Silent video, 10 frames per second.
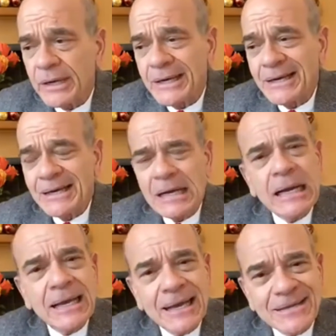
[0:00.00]
In any
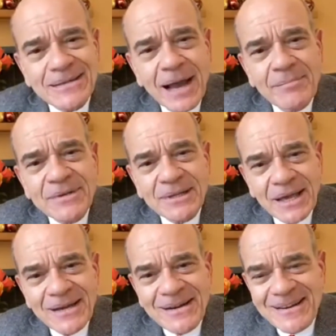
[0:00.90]
case, I'm
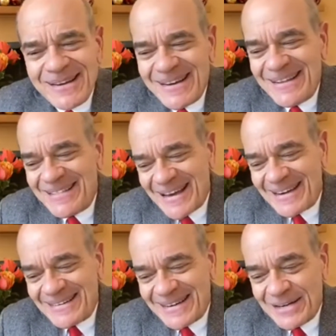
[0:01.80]
delighted
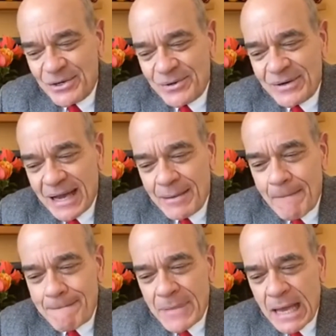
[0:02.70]
that uh, you're a,
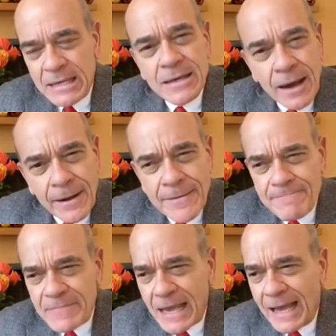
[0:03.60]
a young
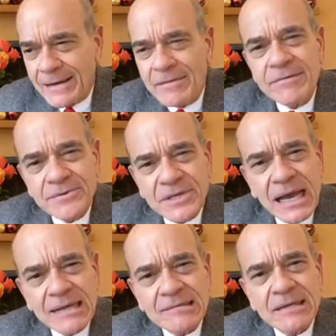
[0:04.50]
and
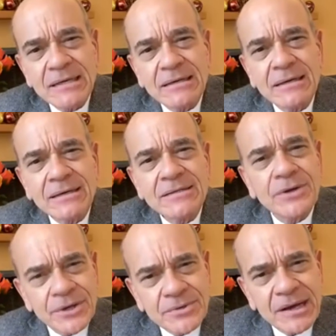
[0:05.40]
enthusiastic uh,
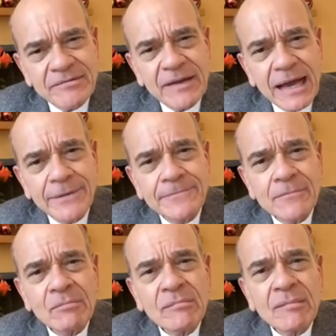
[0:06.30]
Star Trek fan,
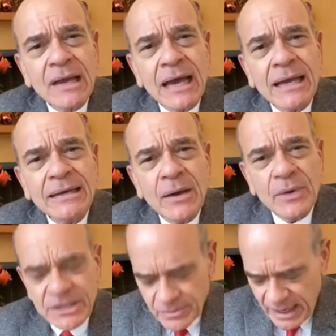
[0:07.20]
and I
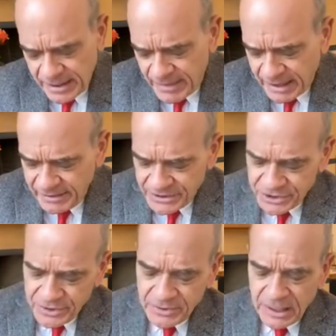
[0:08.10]
want to recommend that
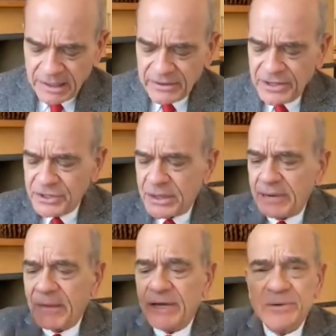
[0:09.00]
you, uh, that you get
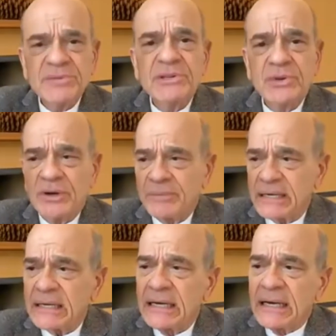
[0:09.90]
my Christmas ornament.
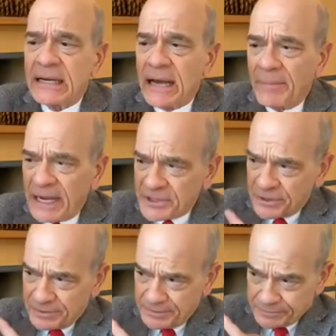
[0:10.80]
Now, my
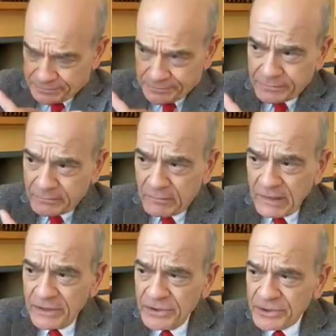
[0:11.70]
children
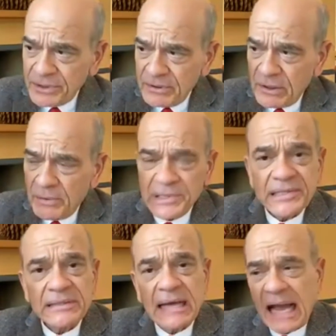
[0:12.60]
used to always
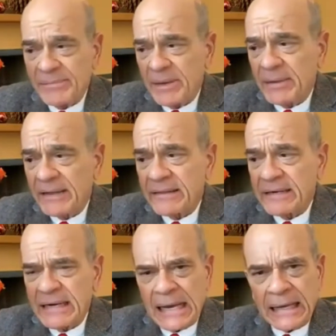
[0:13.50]
hang me by the
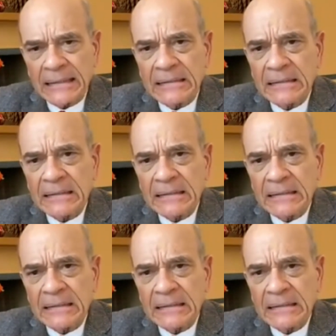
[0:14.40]
neck